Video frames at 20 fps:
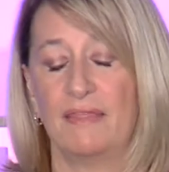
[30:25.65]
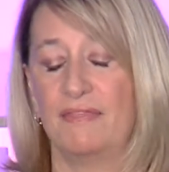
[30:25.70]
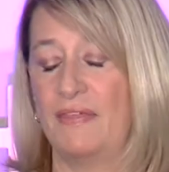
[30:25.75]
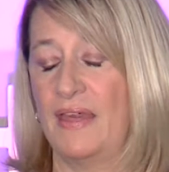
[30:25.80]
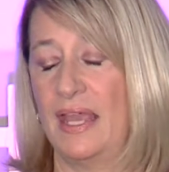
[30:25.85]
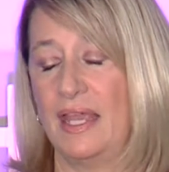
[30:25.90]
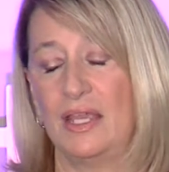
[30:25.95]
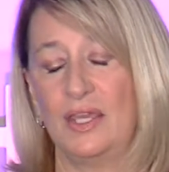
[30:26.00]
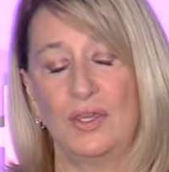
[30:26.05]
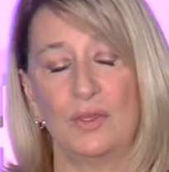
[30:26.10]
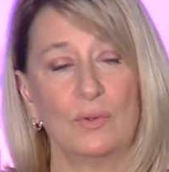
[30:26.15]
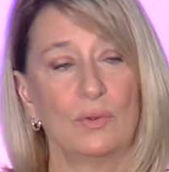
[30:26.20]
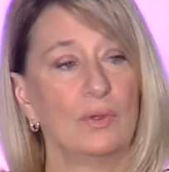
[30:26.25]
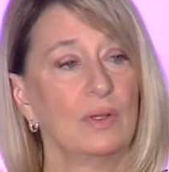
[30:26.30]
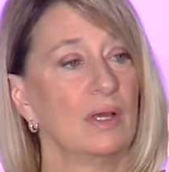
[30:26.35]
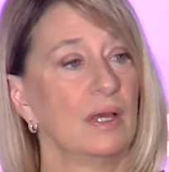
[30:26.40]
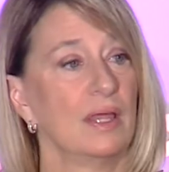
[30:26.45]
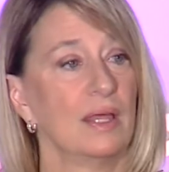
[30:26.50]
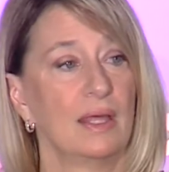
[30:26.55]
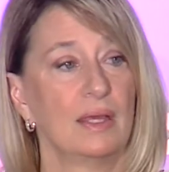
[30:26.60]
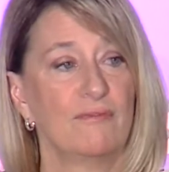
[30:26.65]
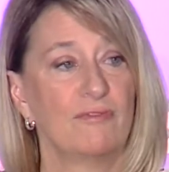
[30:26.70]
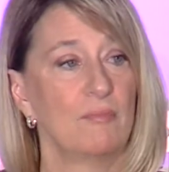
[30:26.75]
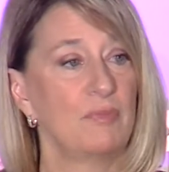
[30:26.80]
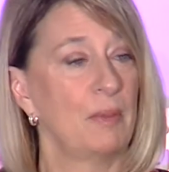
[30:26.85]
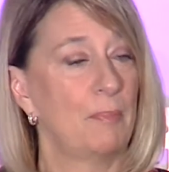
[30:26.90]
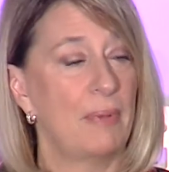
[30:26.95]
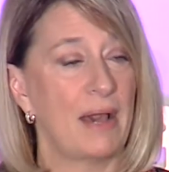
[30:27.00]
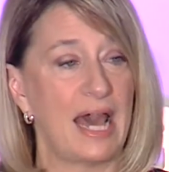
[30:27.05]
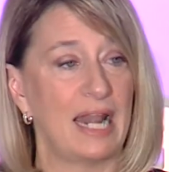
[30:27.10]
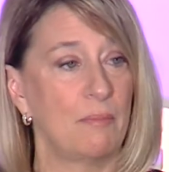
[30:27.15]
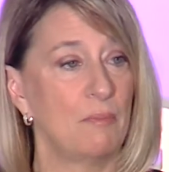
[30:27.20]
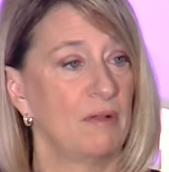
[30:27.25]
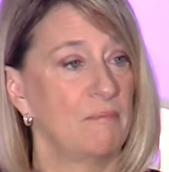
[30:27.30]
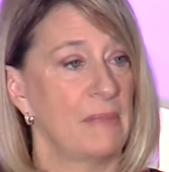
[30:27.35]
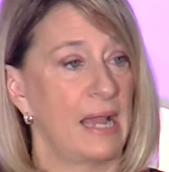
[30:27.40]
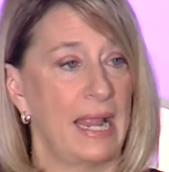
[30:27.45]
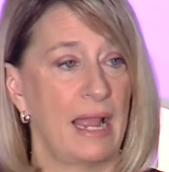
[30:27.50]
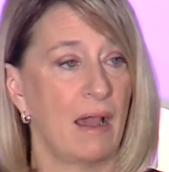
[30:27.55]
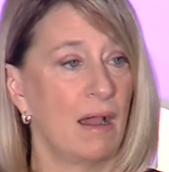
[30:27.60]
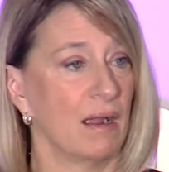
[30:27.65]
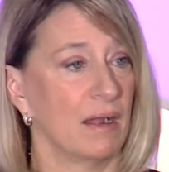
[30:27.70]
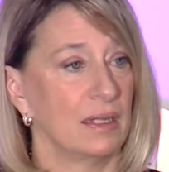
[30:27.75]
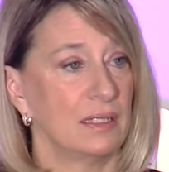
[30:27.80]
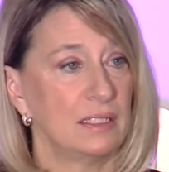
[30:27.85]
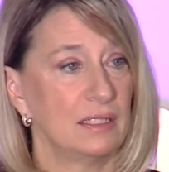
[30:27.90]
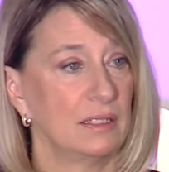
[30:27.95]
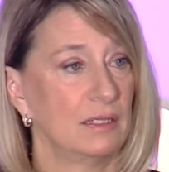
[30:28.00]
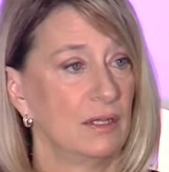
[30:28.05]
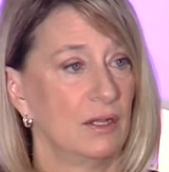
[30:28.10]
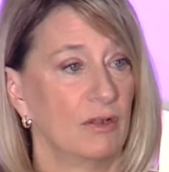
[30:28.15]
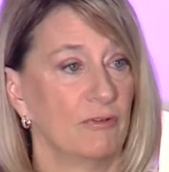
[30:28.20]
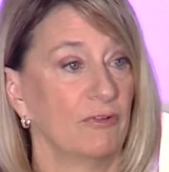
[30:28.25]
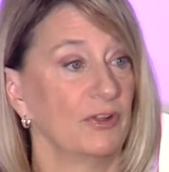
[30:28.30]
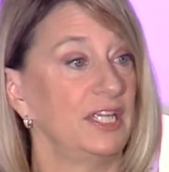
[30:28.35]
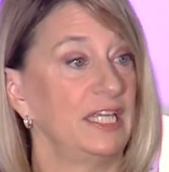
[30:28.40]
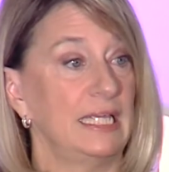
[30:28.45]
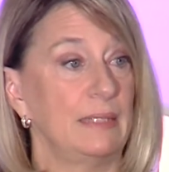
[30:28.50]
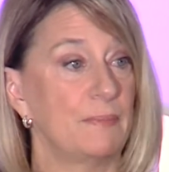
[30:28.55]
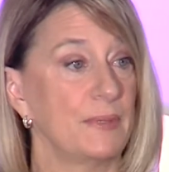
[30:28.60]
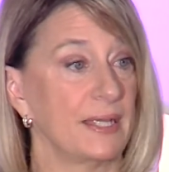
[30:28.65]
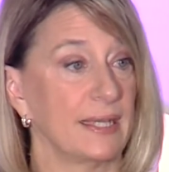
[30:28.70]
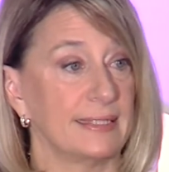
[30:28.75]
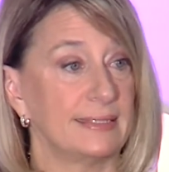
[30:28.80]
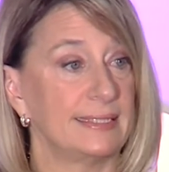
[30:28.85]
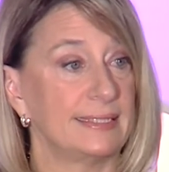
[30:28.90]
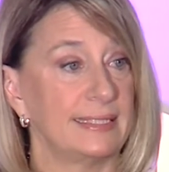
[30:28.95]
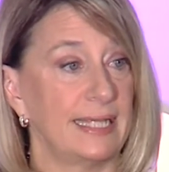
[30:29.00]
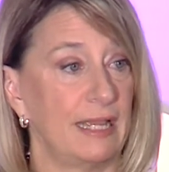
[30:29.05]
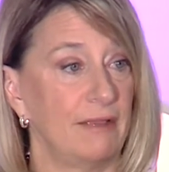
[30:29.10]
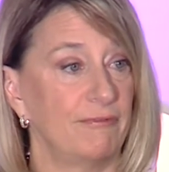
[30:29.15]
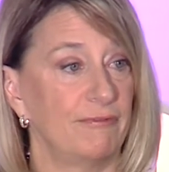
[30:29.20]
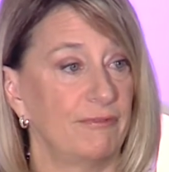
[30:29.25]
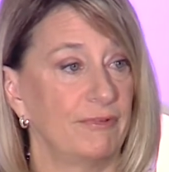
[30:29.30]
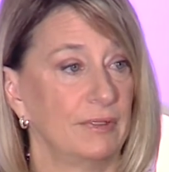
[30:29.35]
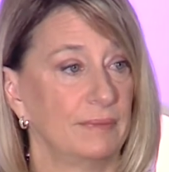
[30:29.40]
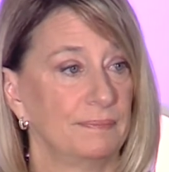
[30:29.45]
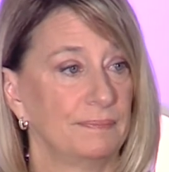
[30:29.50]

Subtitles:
Thank you from the bottom of my heart for keeping us safe.